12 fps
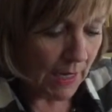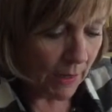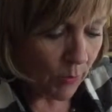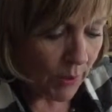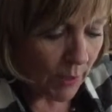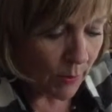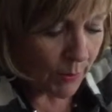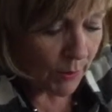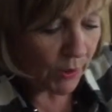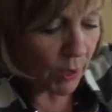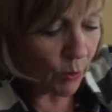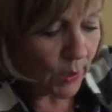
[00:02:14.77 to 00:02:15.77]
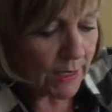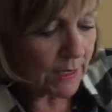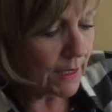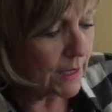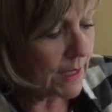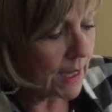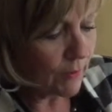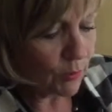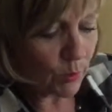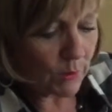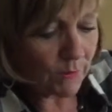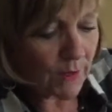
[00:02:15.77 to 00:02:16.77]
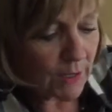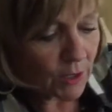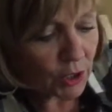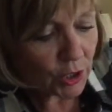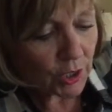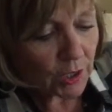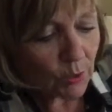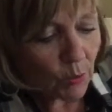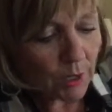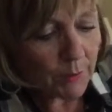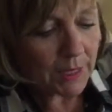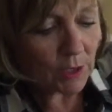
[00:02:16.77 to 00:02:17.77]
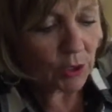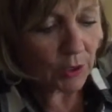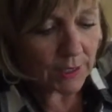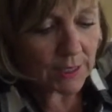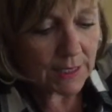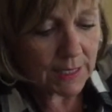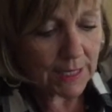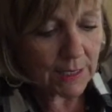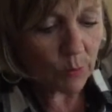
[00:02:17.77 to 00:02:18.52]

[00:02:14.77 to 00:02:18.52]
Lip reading: And one thing about the oasis, after we finish, you want to make sure this is nice